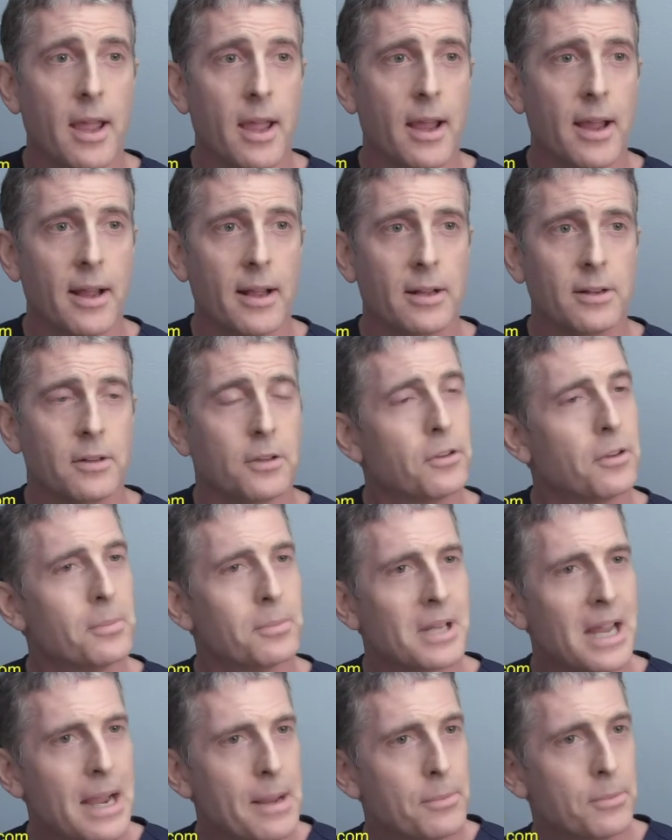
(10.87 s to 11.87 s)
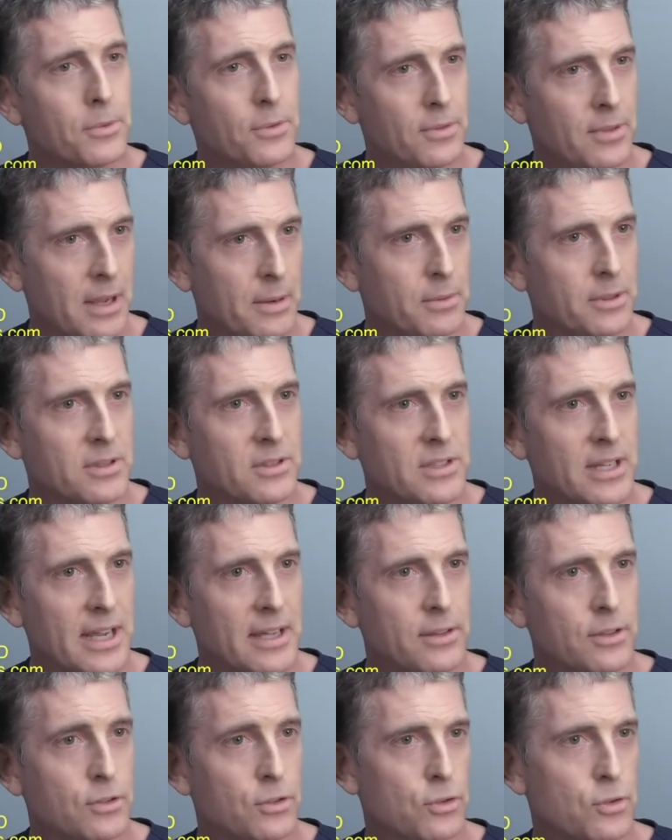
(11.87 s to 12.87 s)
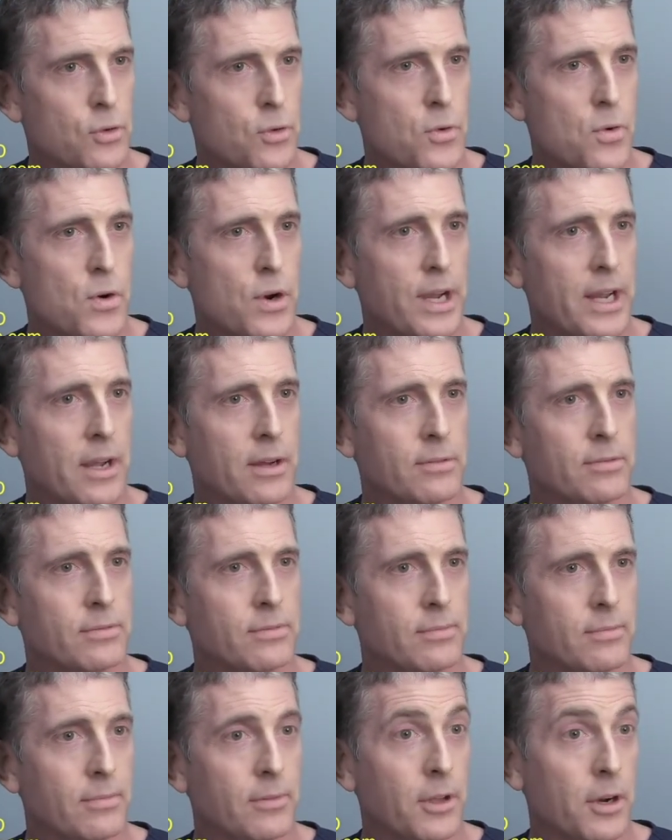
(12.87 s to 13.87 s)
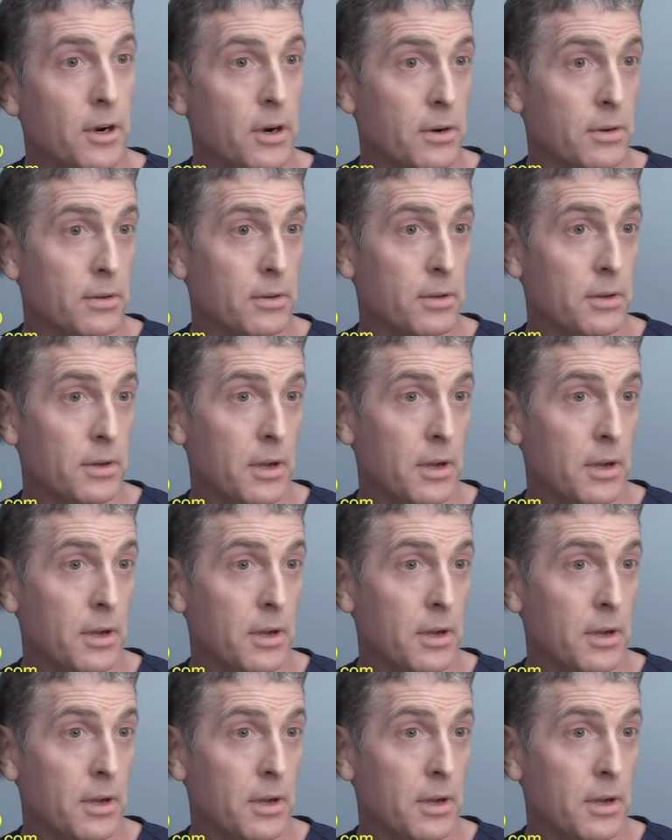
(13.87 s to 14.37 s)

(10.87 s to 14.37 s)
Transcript: and sometimes they would say the story of their